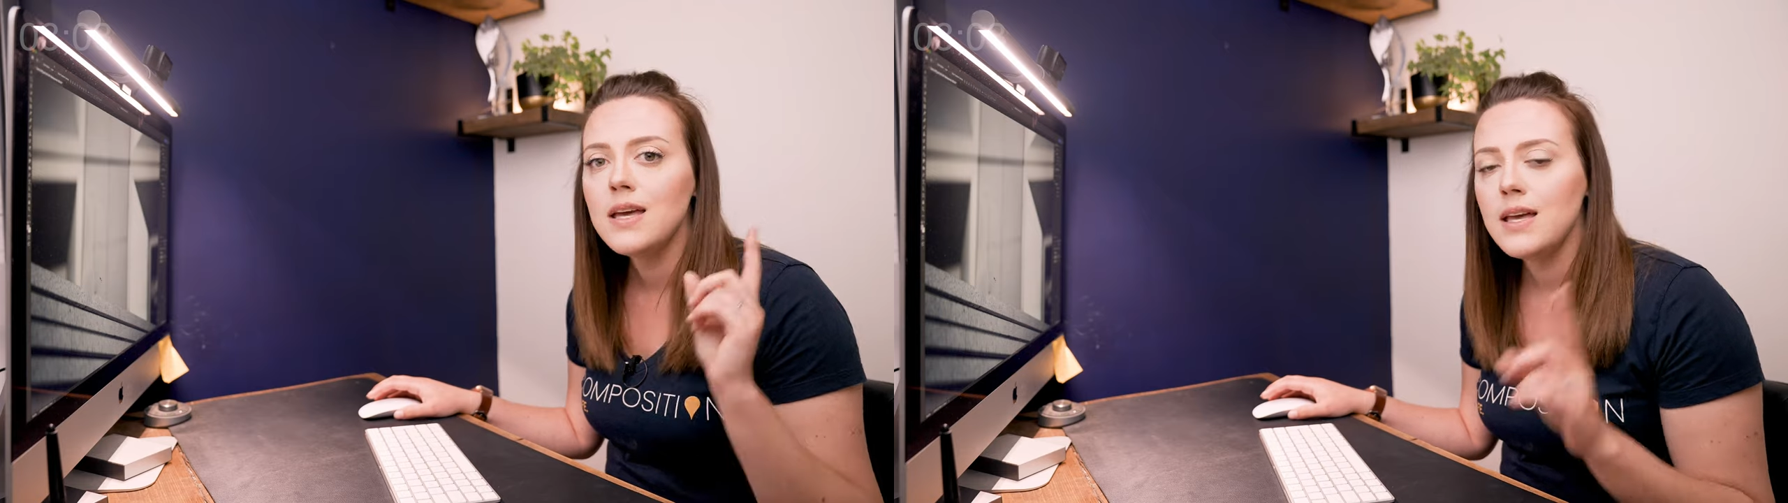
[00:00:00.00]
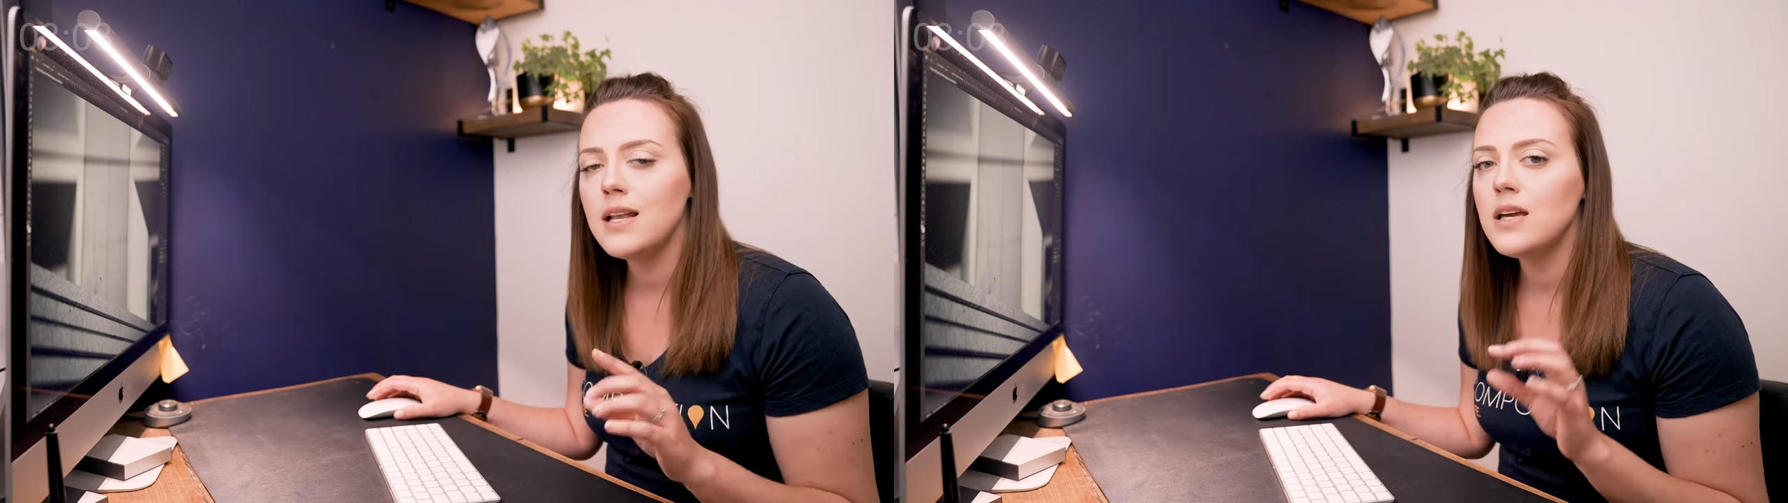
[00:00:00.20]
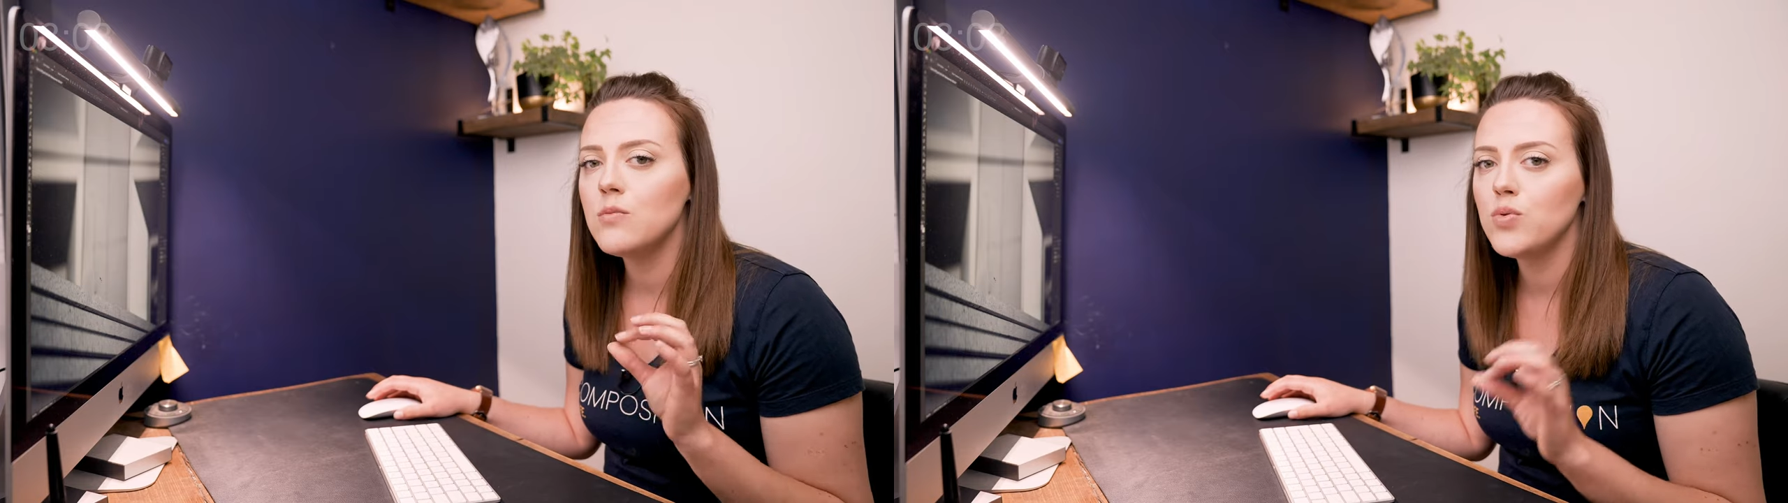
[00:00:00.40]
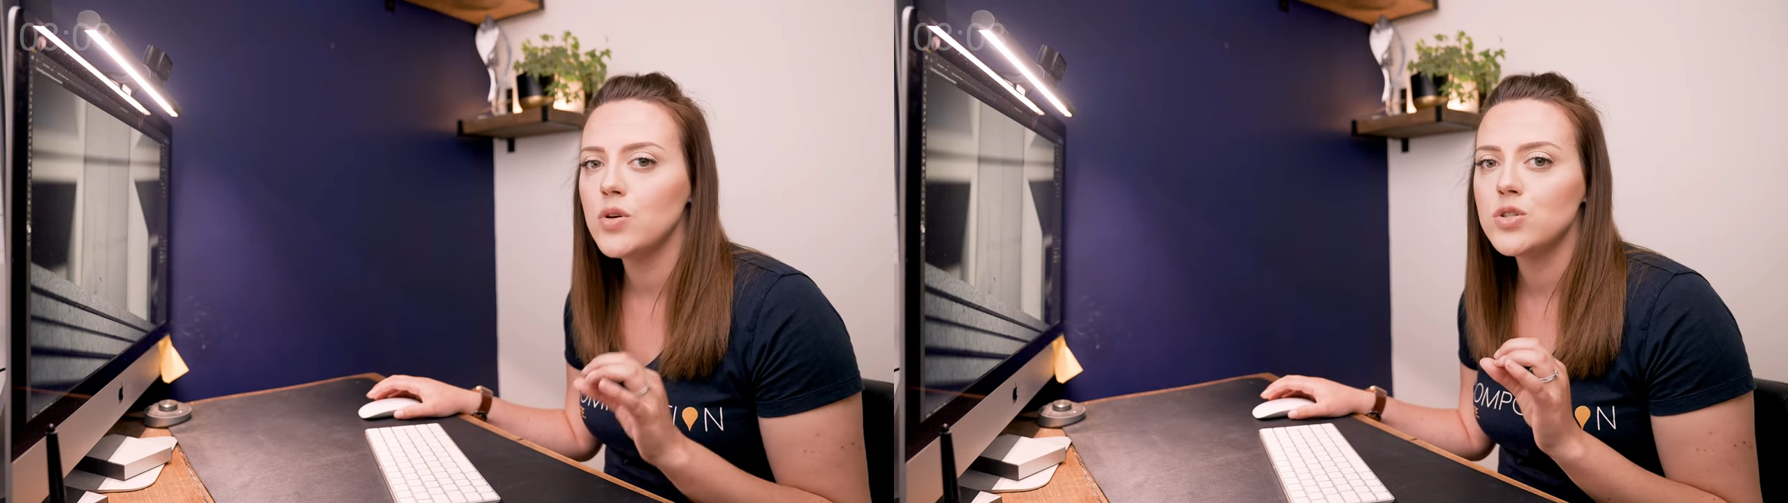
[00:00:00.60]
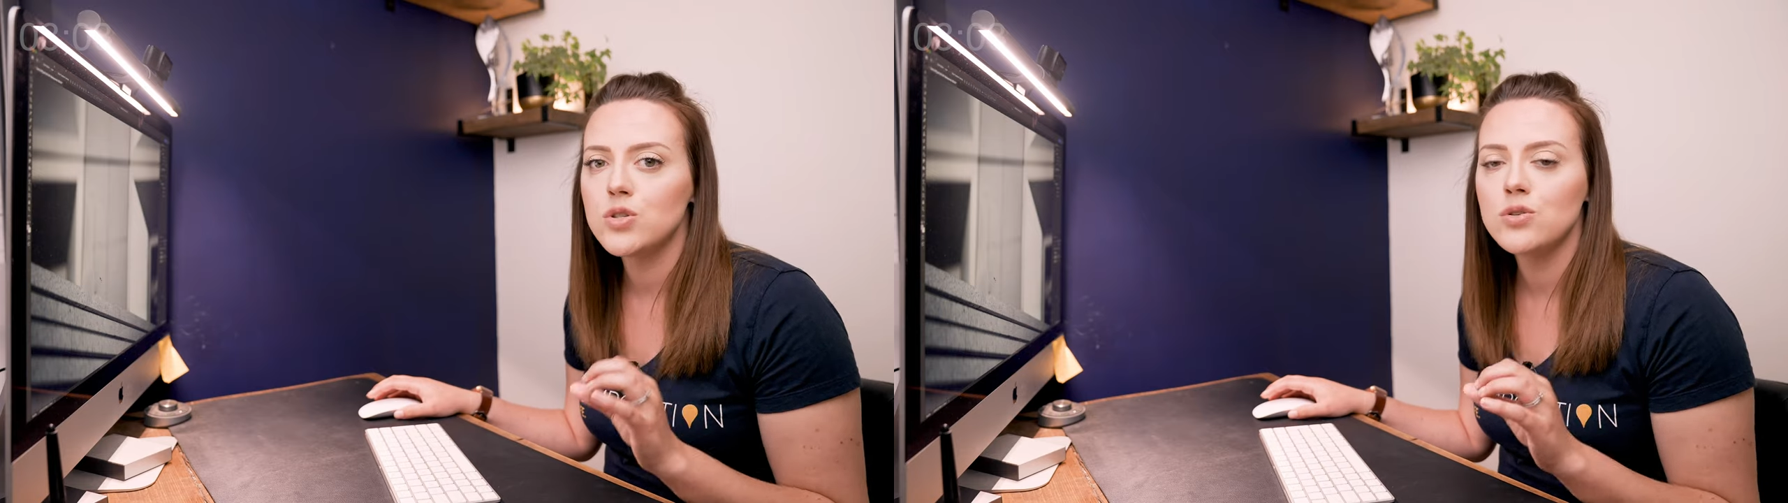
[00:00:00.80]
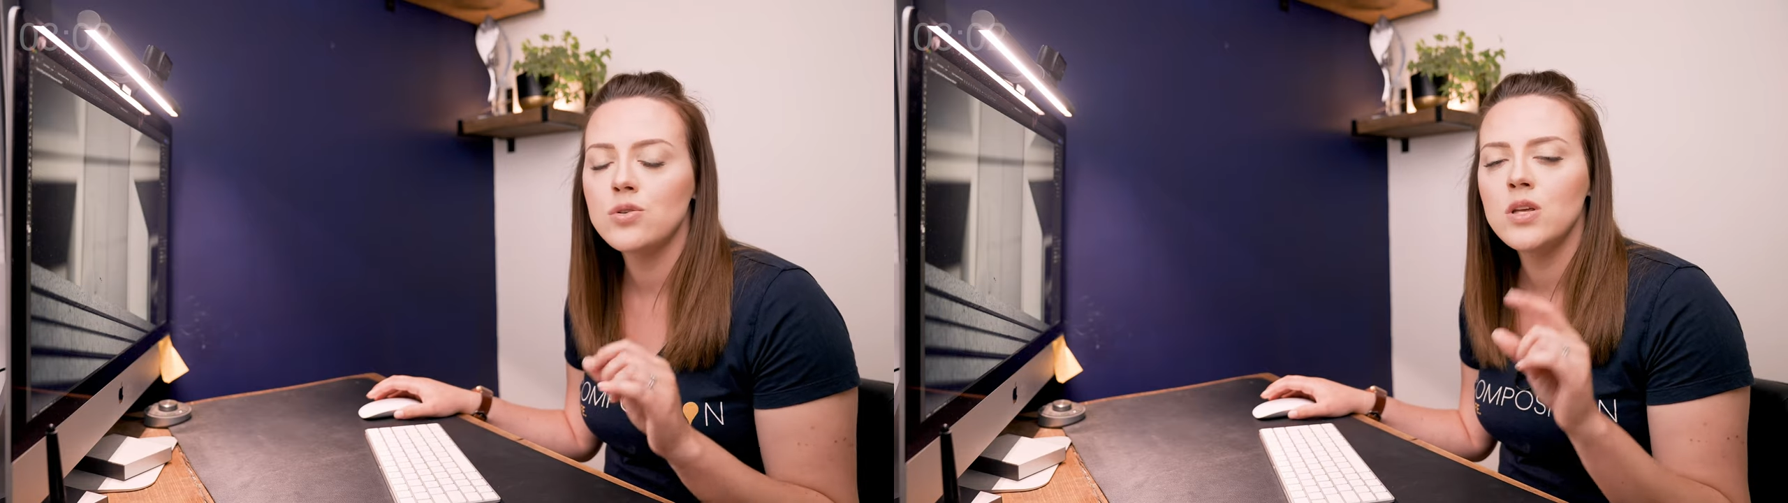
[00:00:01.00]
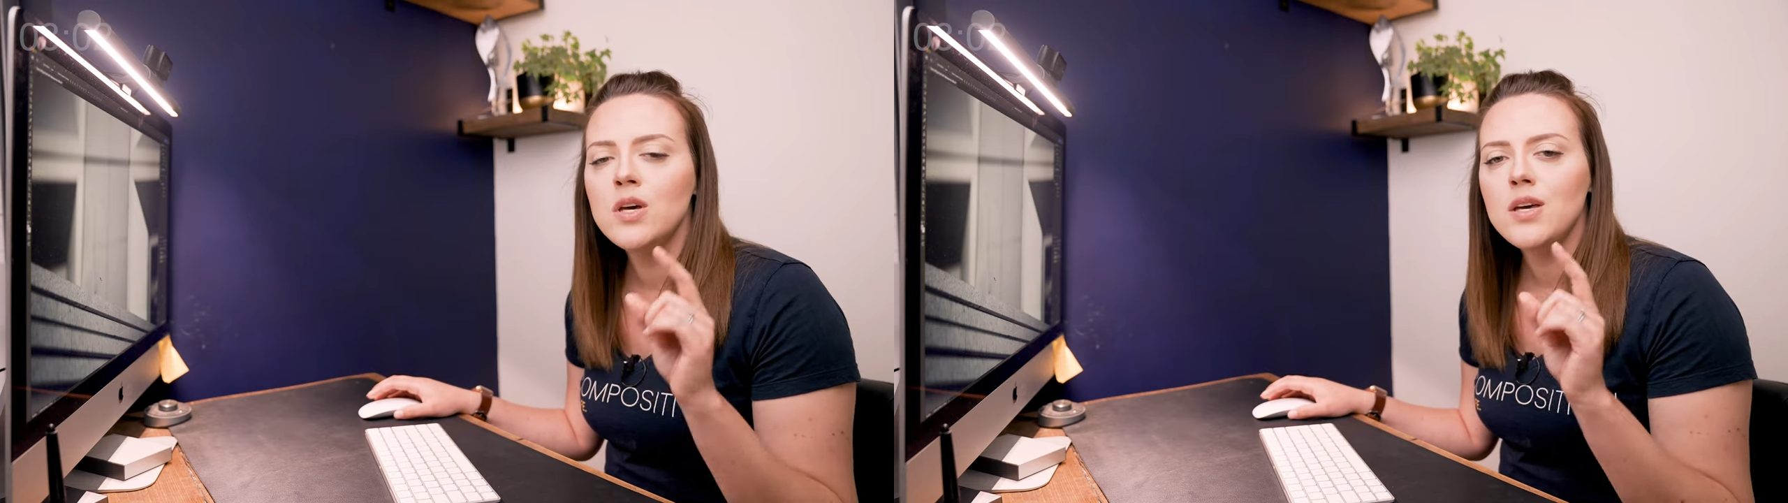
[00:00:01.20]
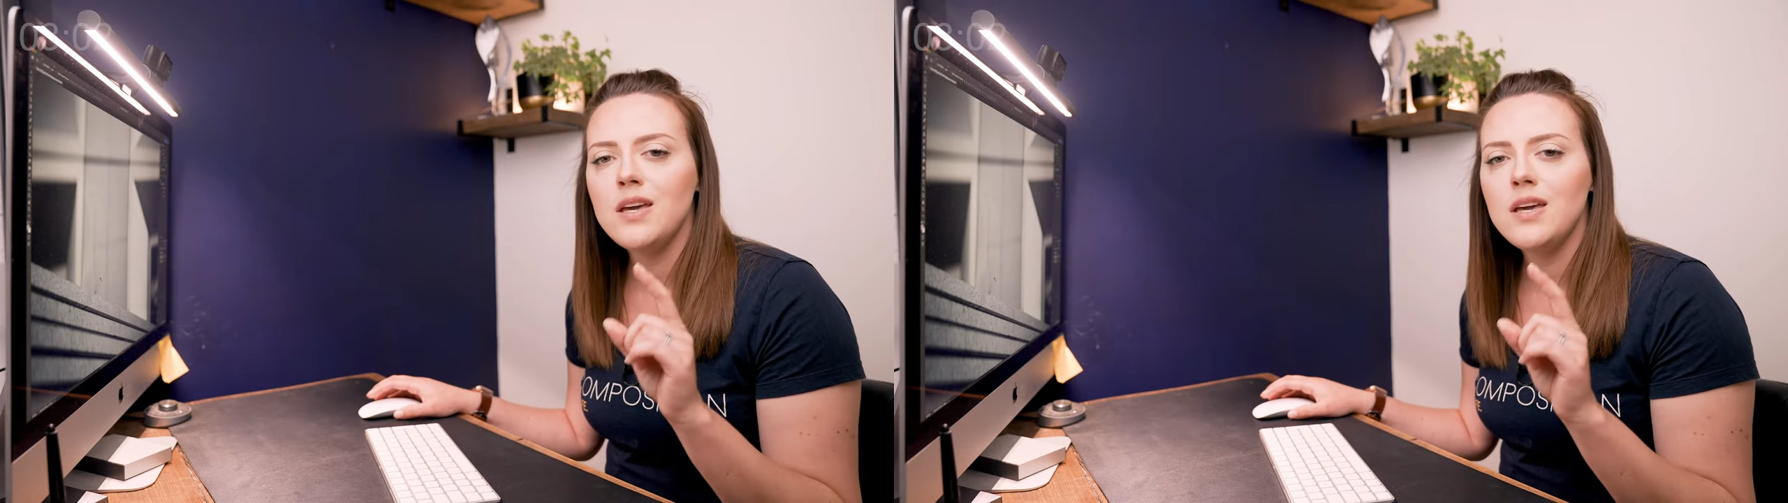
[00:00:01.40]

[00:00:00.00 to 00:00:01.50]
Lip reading: healing brush tool.